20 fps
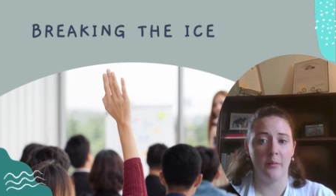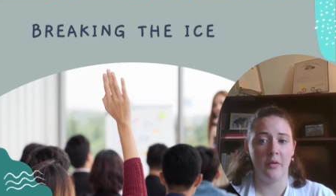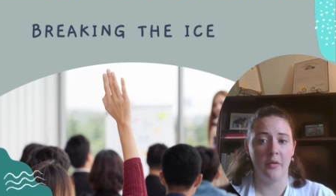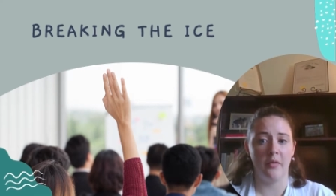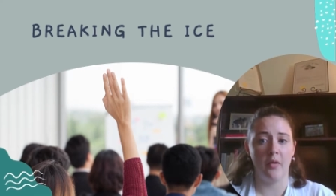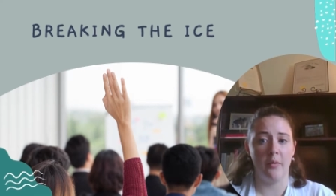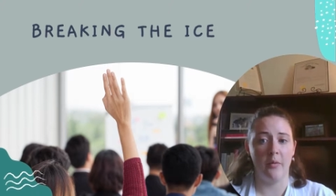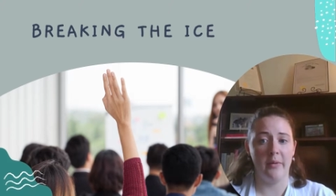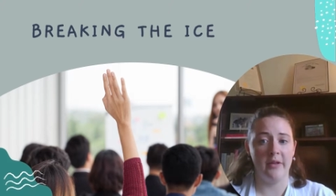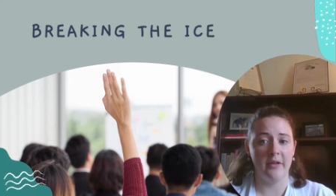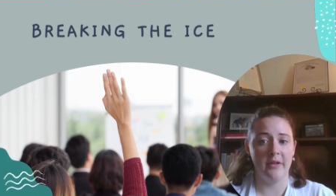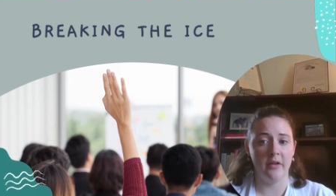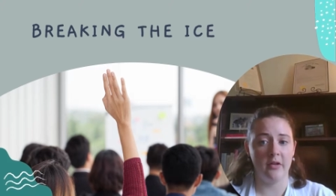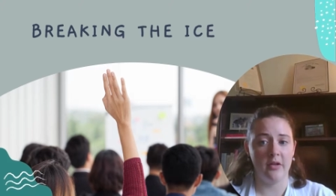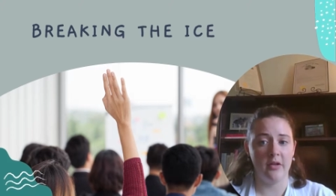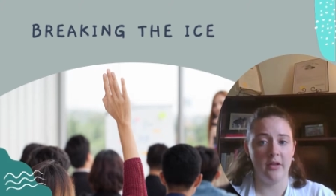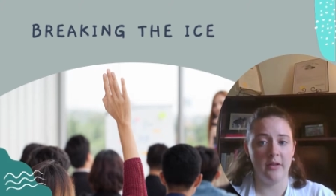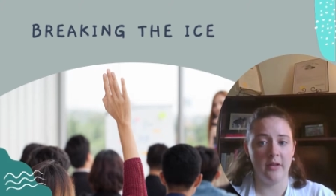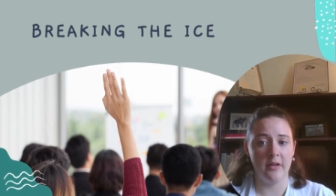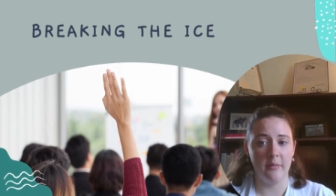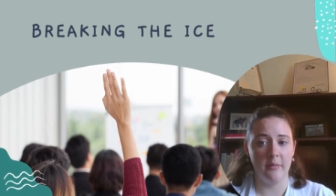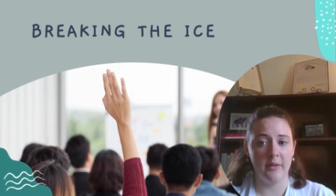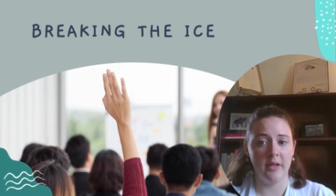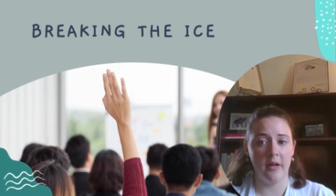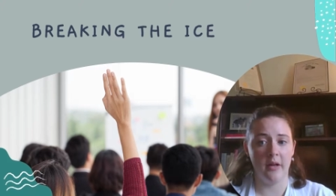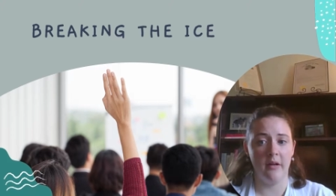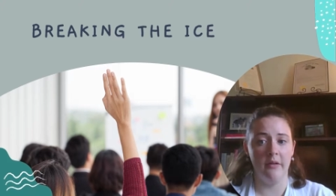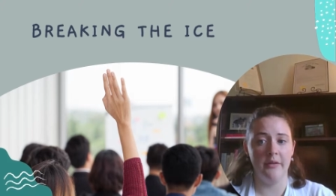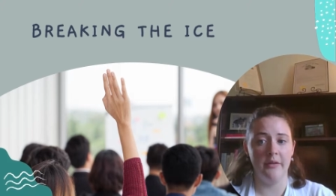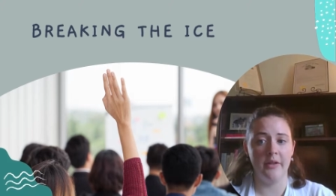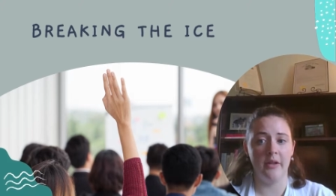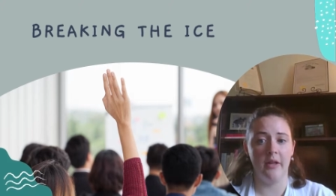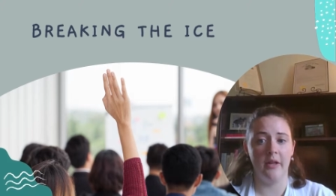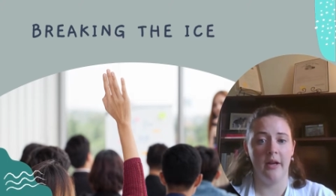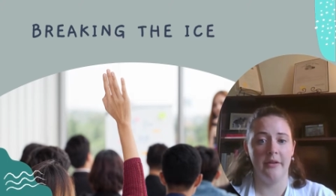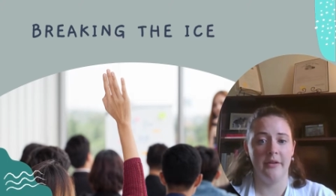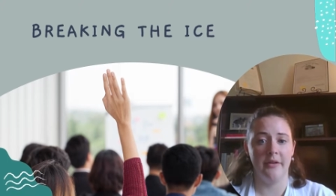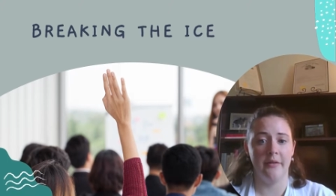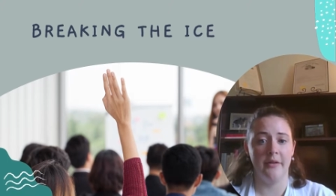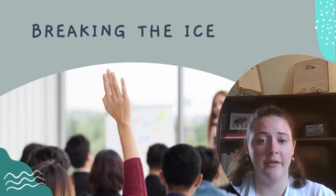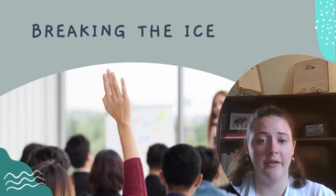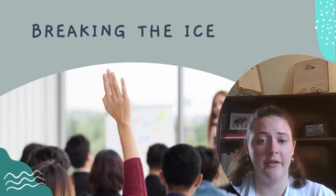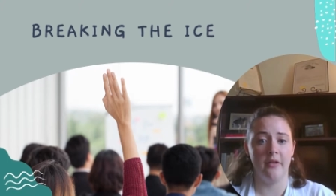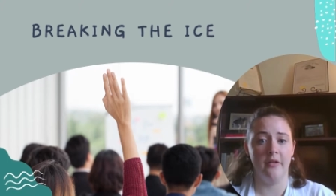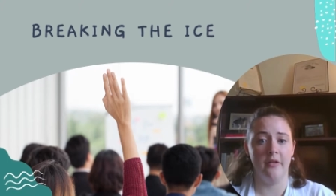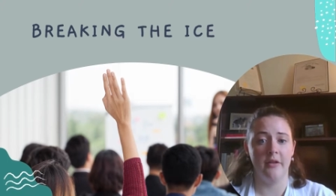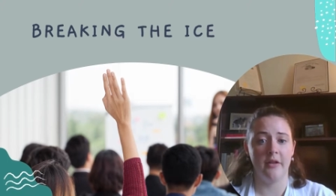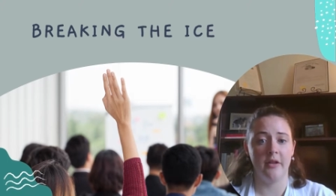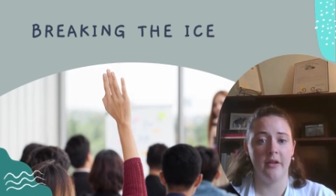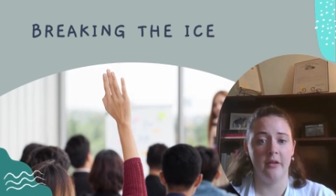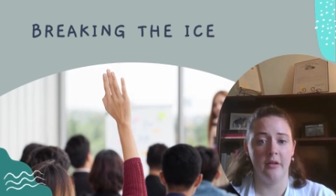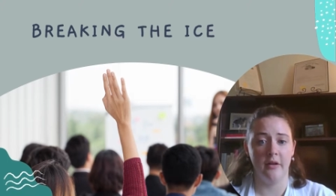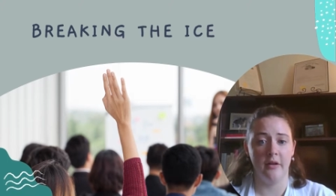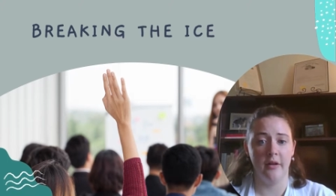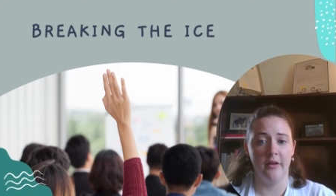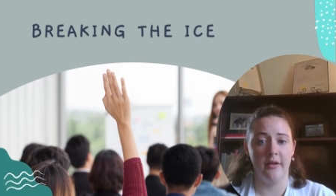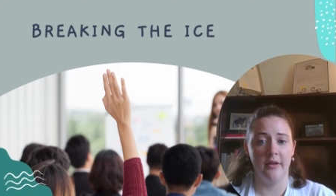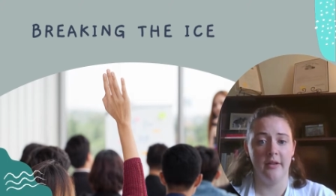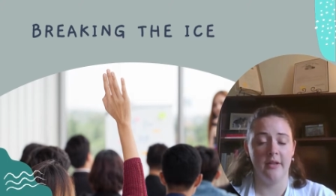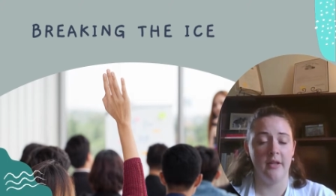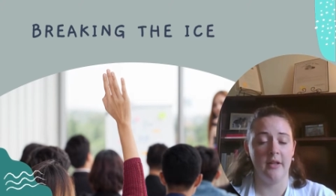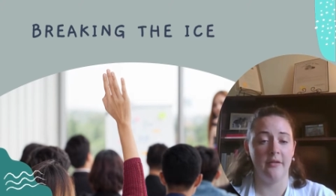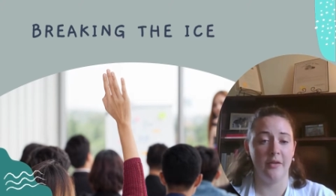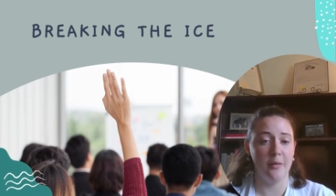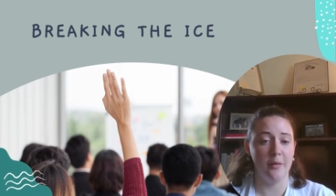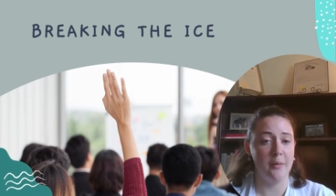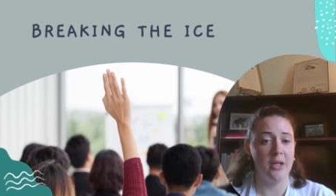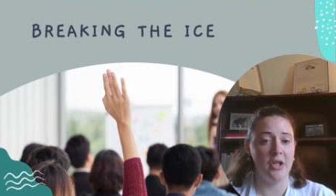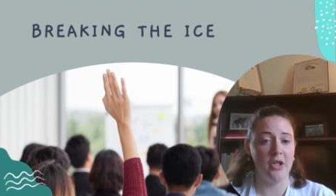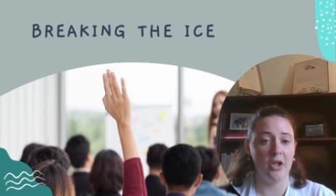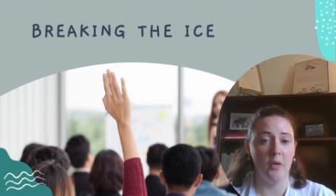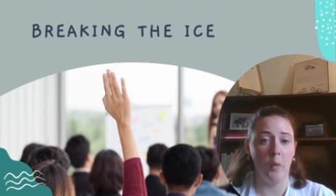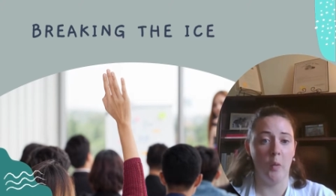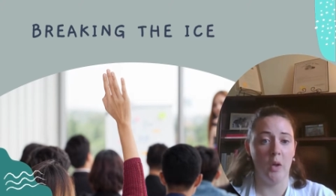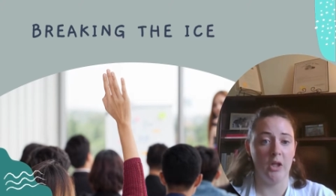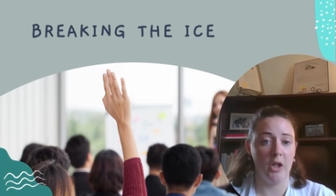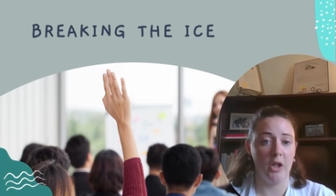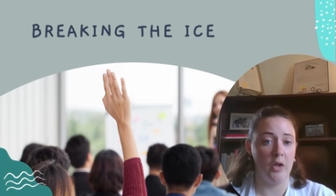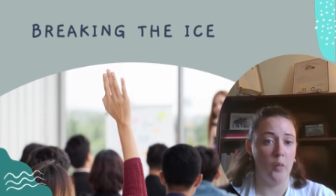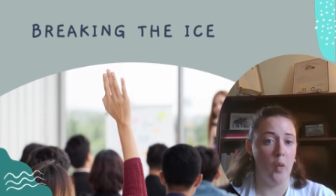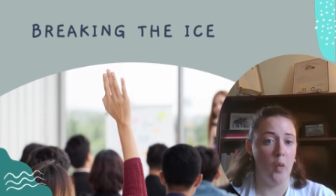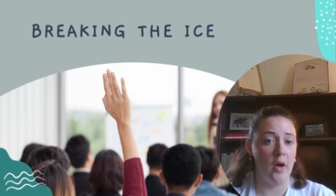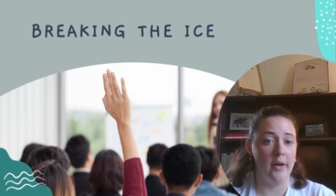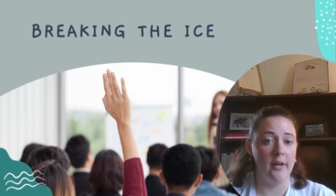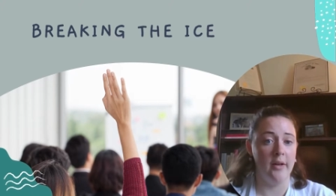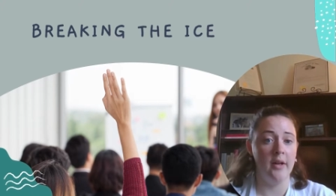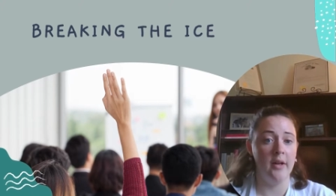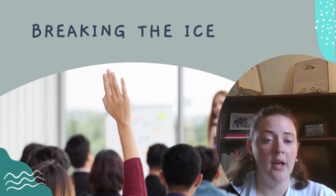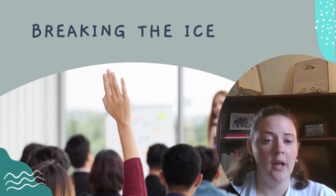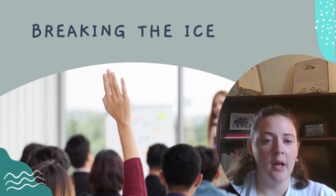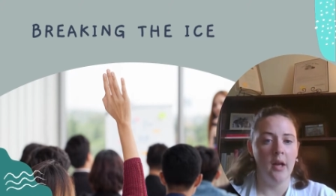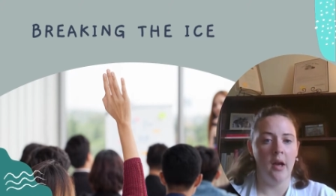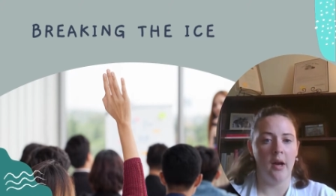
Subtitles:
performing searches themselves, allows the students to learn this information one-on-one,